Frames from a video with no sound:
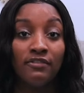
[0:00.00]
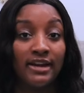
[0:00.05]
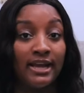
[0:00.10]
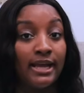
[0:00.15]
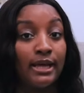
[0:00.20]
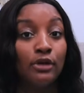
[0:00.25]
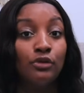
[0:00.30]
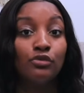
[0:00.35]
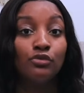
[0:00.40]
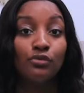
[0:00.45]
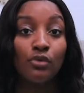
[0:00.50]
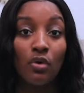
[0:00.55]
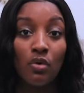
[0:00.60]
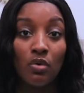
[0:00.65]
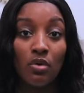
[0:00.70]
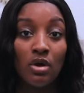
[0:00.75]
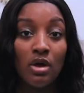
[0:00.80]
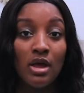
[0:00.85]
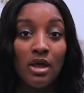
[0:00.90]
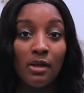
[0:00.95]
and I can
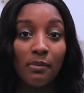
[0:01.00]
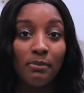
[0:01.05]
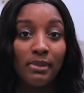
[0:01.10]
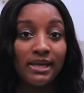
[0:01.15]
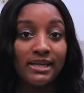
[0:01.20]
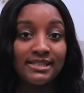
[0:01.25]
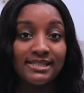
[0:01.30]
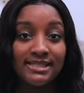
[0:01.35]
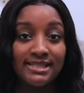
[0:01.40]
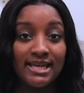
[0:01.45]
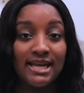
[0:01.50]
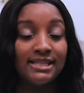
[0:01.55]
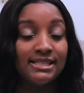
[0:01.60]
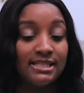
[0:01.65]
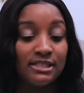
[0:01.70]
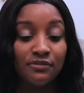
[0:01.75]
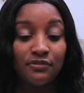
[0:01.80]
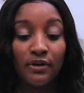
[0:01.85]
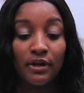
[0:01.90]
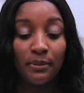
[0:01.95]
grow, because that
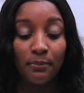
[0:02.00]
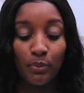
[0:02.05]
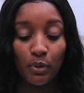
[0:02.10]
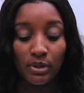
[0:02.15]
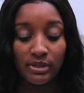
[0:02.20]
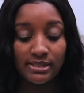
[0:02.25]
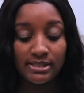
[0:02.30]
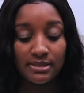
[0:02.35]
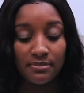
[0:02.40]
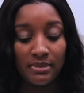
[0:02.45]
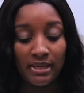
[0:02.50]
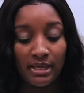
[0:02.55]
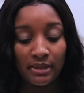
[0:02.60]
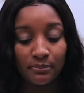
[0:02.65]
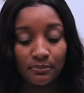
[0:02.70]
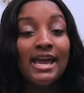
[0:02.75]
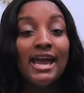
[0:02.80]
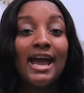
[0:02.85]
is very important to me.